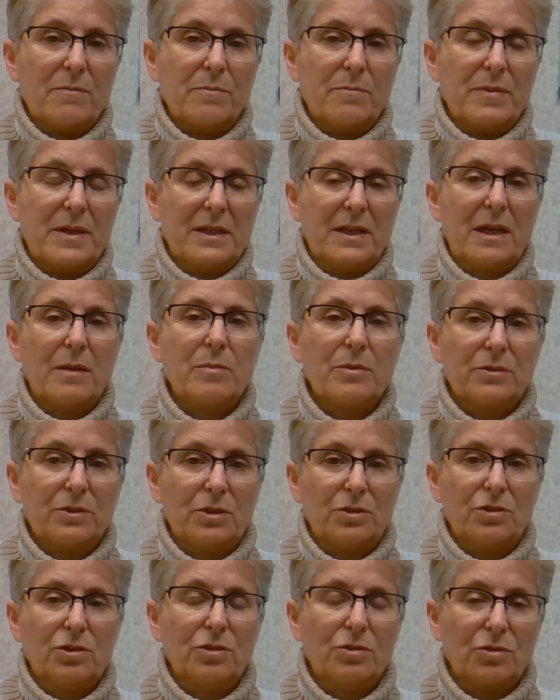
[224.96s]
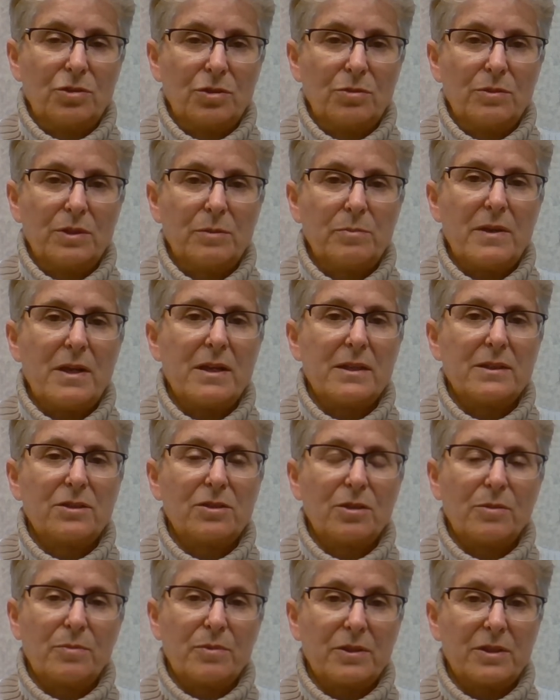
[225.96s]
being able to choose your response.
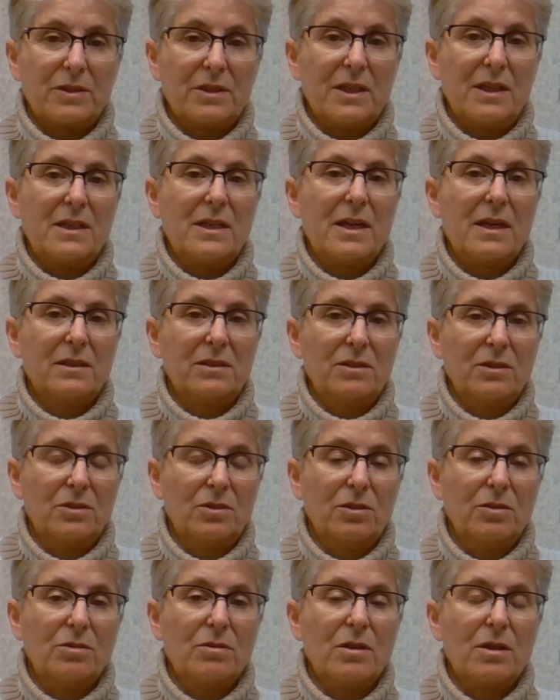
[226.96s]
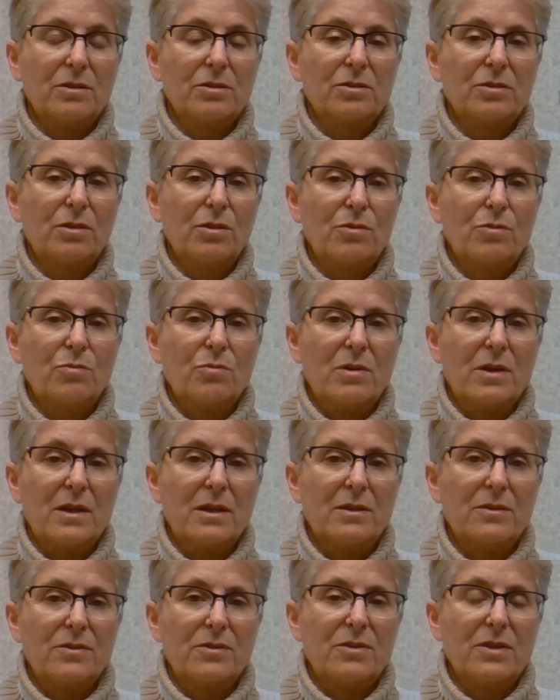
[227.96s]
So proceed has to do also
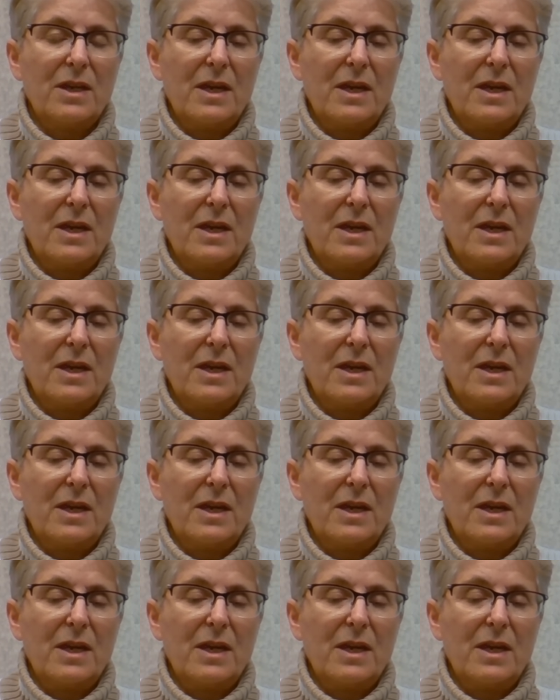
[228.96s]
with